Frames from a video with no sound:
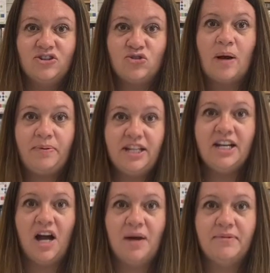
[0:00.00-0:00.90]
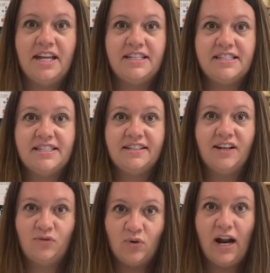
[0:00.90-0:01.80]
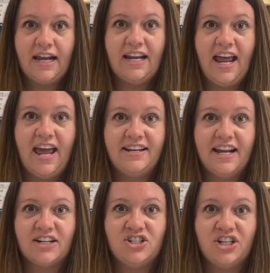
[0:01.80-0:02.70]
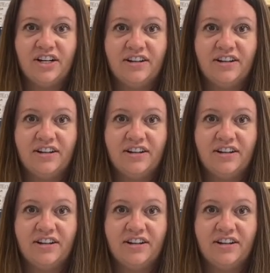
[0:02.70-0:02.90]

drop it in the comments of what I can add next year.